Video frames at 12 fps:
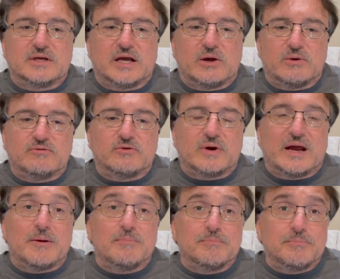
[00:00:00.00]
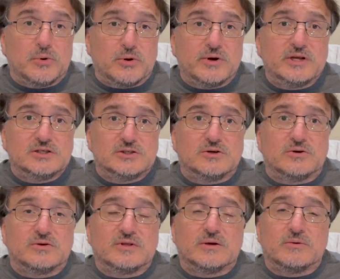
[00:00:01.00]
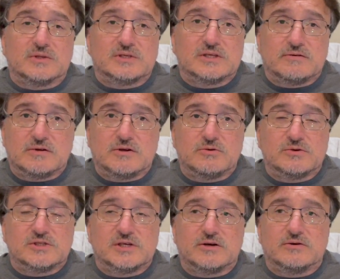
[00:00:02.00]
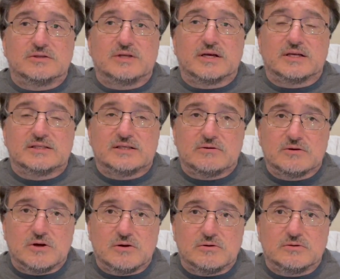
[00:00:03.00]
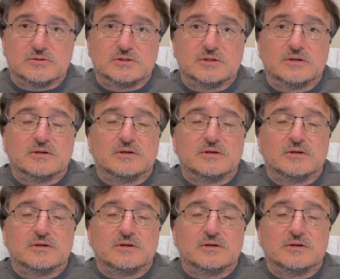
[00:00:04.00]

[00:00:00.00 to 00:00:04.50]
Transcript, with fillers: However, I'm pretty sure that with the 700 shares, I can sell calls